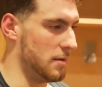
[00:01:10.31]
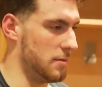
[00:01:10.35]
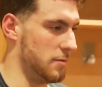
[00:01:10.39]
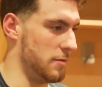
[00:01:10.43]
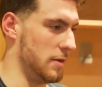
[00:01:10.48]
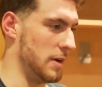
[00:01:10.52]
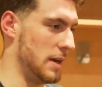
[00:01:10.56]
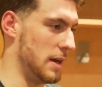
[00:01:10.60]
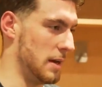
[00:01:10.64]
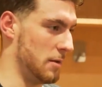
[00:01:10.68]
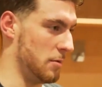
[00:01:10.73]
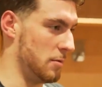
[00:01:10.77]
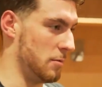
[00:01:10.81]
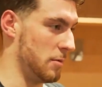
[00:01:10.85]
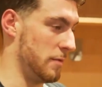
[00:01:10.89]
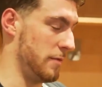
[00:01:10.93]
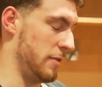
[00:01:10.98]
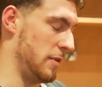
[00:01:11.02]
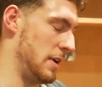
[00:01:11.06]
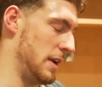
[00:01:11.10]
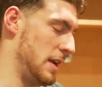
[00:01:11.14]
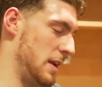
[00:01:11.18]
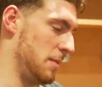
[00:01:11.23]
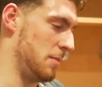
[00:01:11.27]

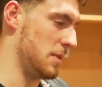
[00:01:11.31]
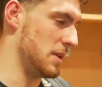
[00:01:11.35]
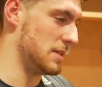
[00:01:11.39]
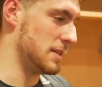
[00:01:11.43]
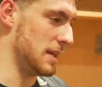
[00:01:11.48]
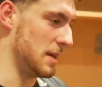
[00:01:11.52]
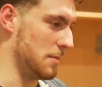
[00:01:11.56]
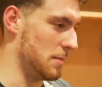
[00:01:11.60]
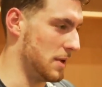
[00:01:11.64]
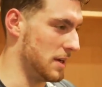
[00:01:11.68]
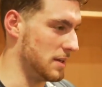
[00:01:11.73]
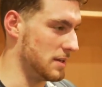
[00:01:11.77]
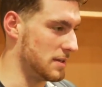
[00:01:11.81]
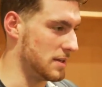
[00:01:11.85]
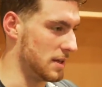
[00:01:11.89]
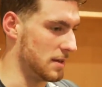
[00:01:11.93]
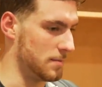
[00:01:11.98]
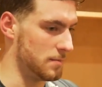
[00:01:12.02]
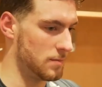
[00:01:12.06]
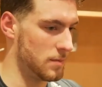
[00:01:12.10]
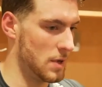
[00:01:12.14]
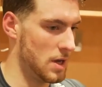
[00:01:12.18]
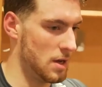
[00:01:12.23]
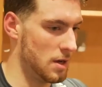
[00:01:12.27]
if we keep the same
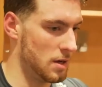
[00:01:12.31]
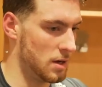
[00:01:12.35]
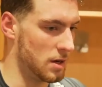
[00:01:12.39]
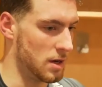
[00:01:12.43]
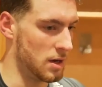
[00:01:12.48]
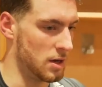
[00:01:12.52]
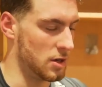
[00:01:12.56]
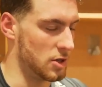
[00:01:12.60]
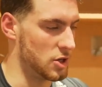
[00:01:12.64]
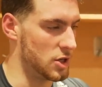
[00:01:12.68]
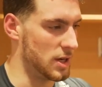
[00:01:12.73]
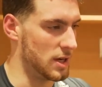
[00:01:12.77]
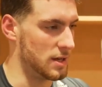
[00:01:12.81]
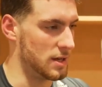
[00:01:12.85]
mindset, got a good